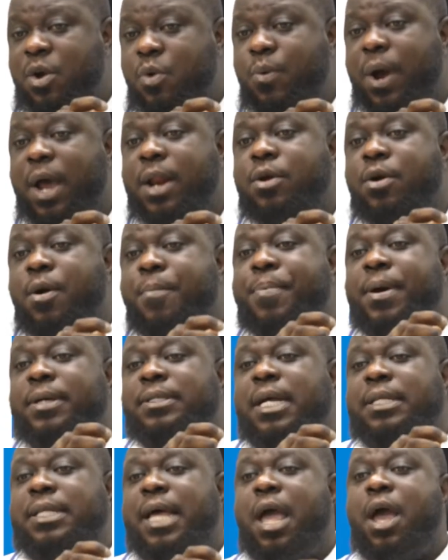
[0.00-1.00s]
while
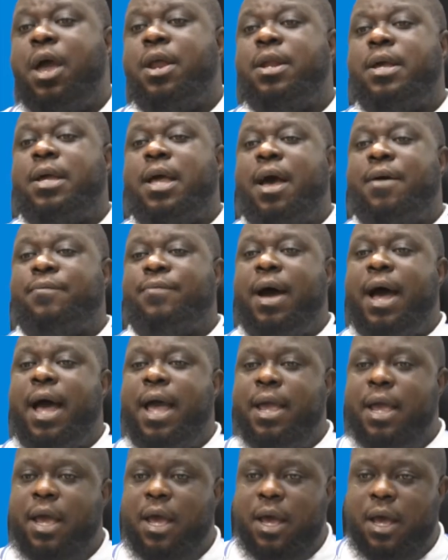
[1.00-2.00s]
compounds that are ionic have
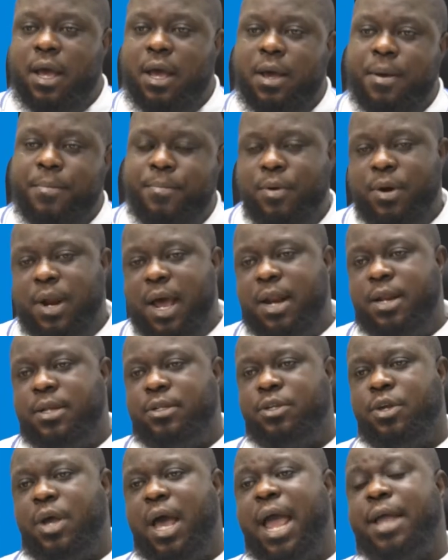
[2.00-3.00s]
higher
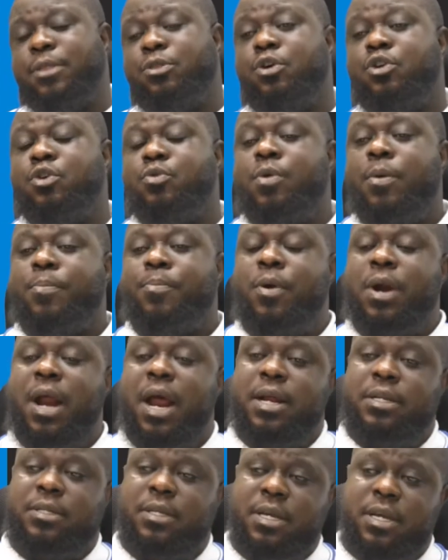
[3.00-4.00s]
polarity. I told you what
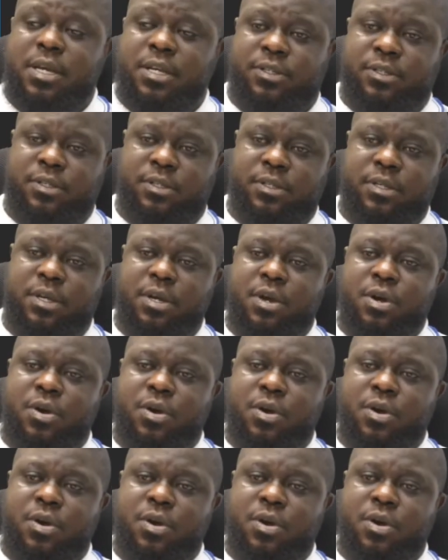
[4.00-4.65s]
polarity is.